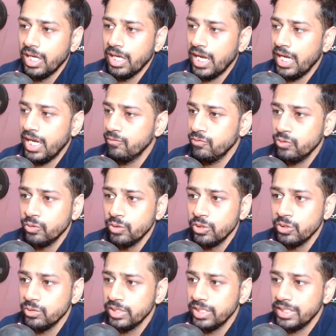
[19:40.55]
I have told
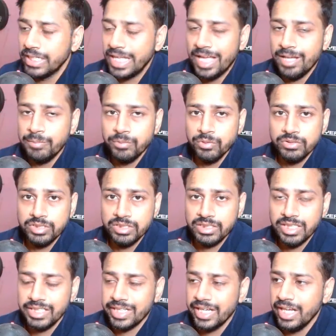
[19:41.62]
you the entire process
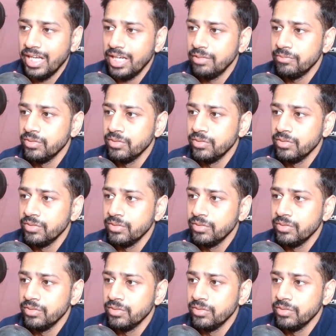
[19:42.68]
that I have.